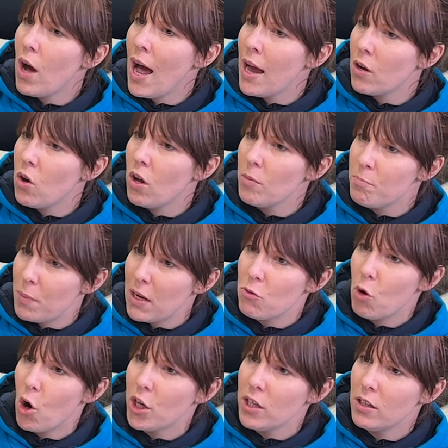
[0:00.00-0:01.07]
I call him Big
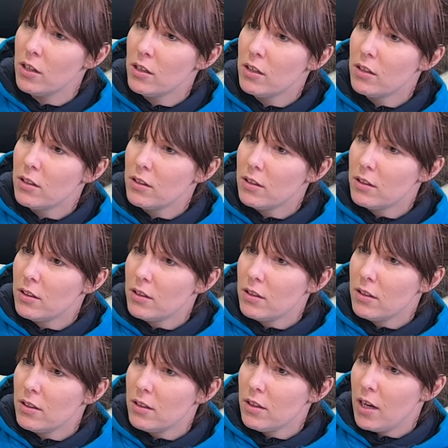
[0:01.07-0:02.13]
Roy.
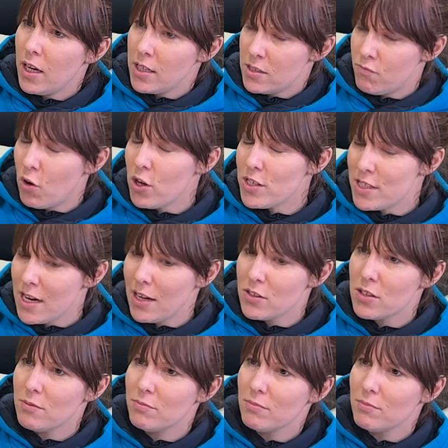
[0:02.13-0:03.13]
Is, is Roy's dad.